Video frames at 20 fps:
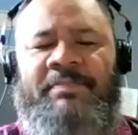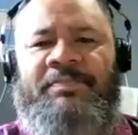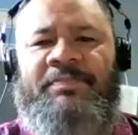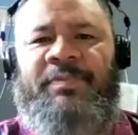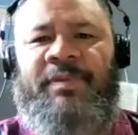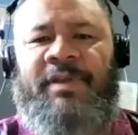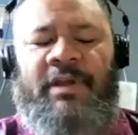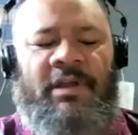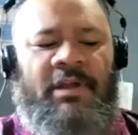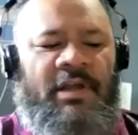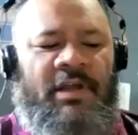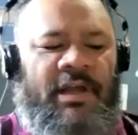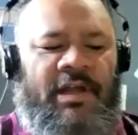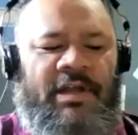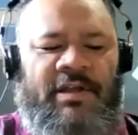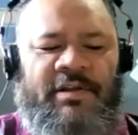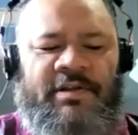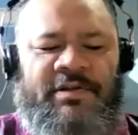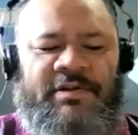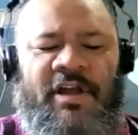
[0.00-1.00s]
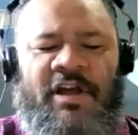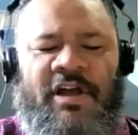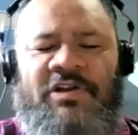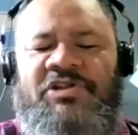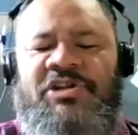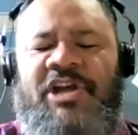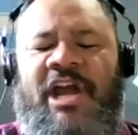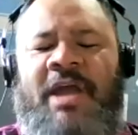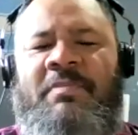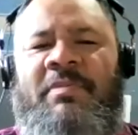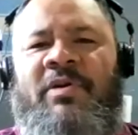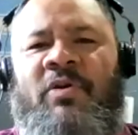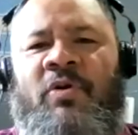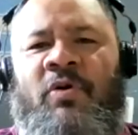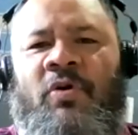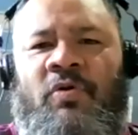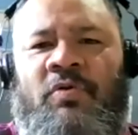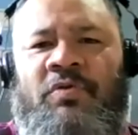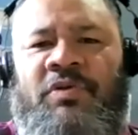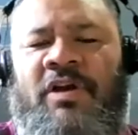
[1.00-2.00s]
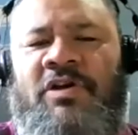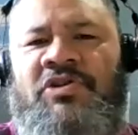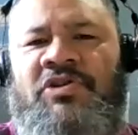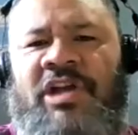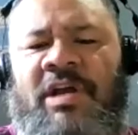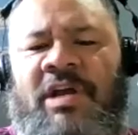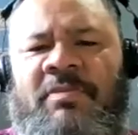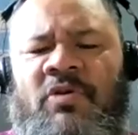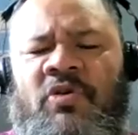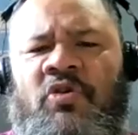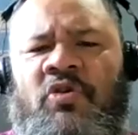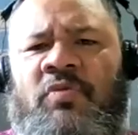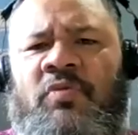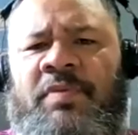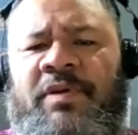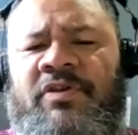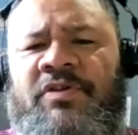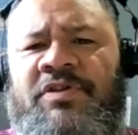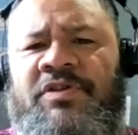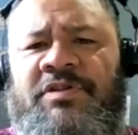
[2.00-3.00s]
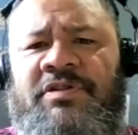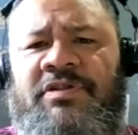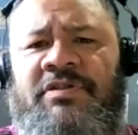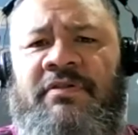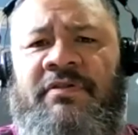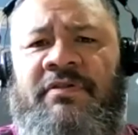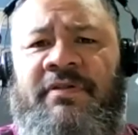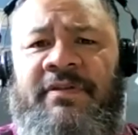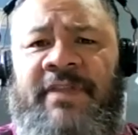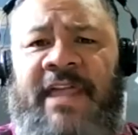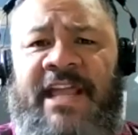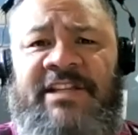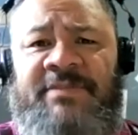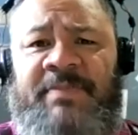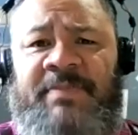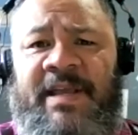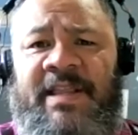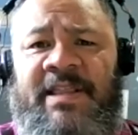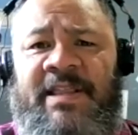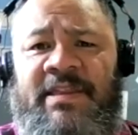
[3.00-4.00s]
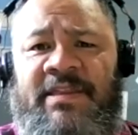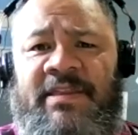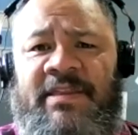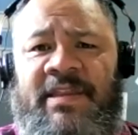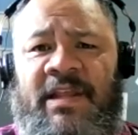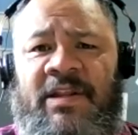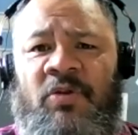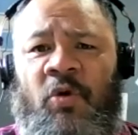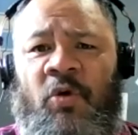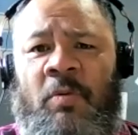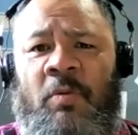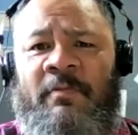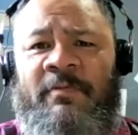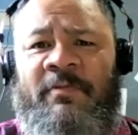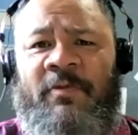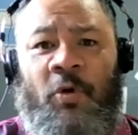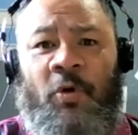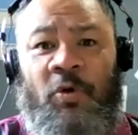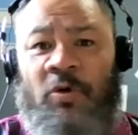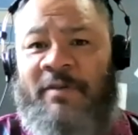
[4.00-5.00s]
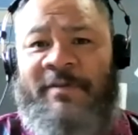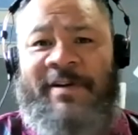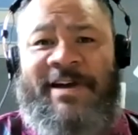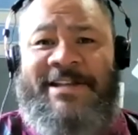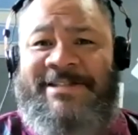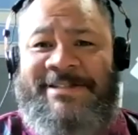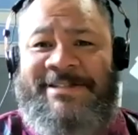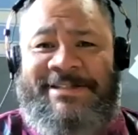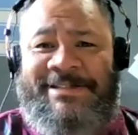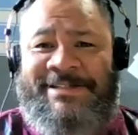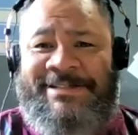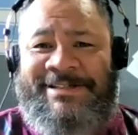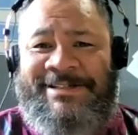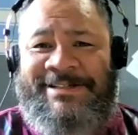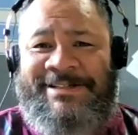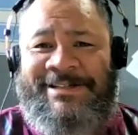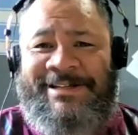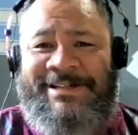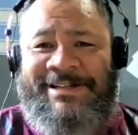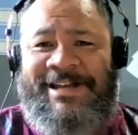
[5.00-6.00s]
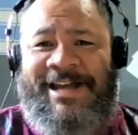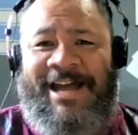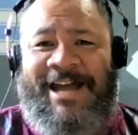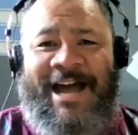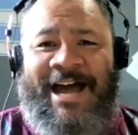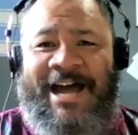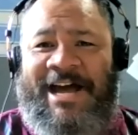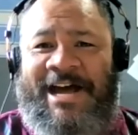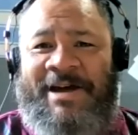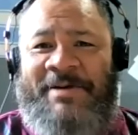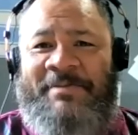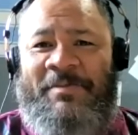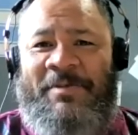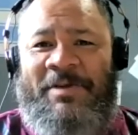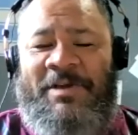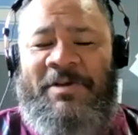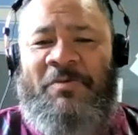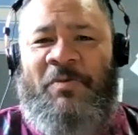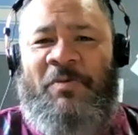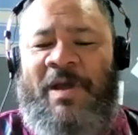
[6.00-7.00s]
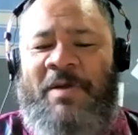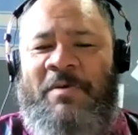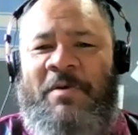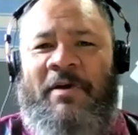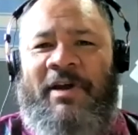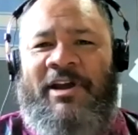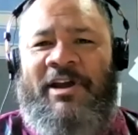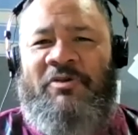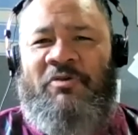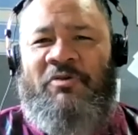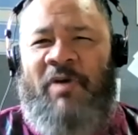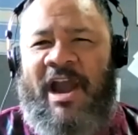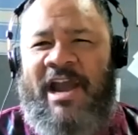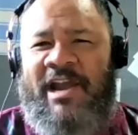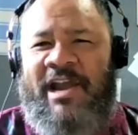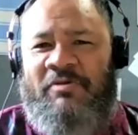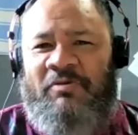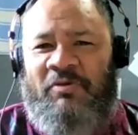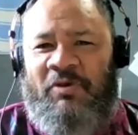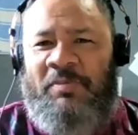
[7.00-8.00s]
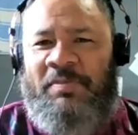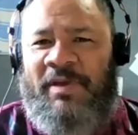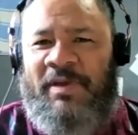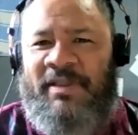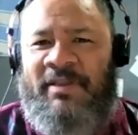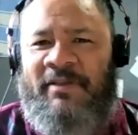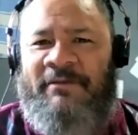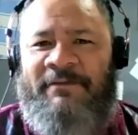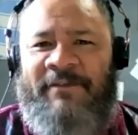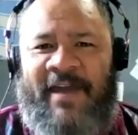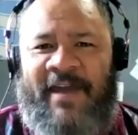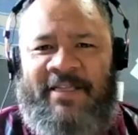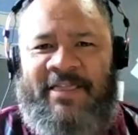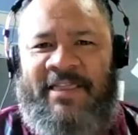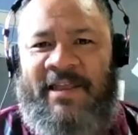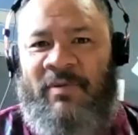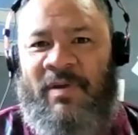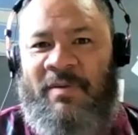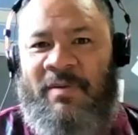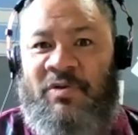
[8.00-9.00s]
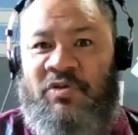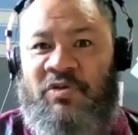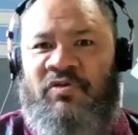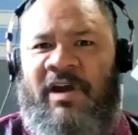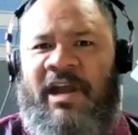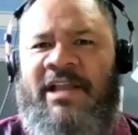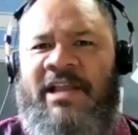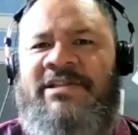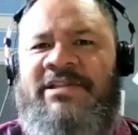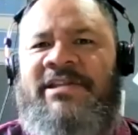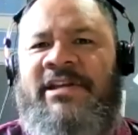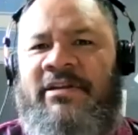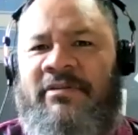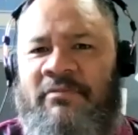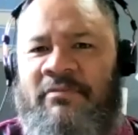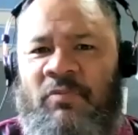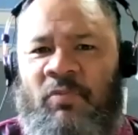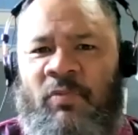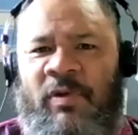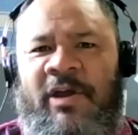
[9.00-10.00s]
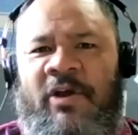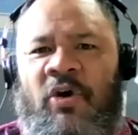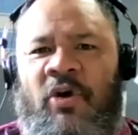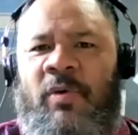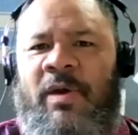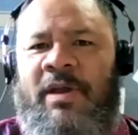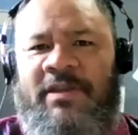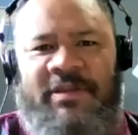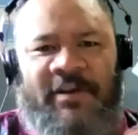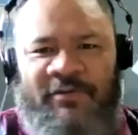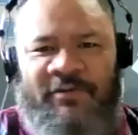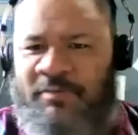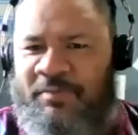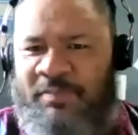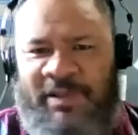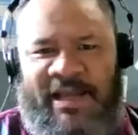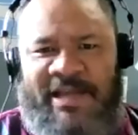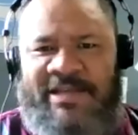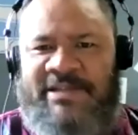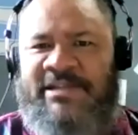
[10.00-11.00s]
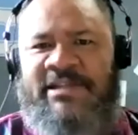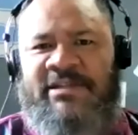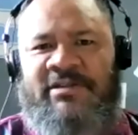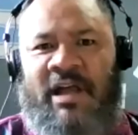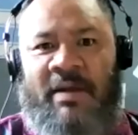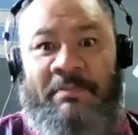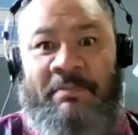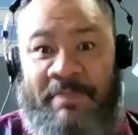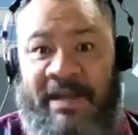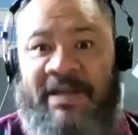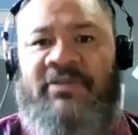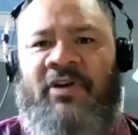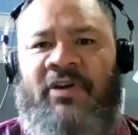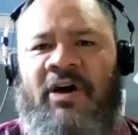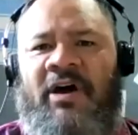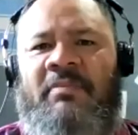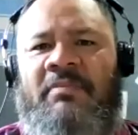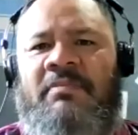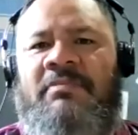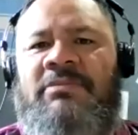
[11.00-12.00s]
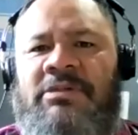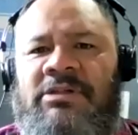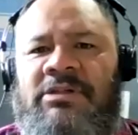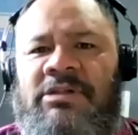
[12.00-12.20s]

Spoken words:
of what's wrong. No shame at all, because that's been the norm for all of us. We were a great group in the fact that we were transient. We all went different places, like big time.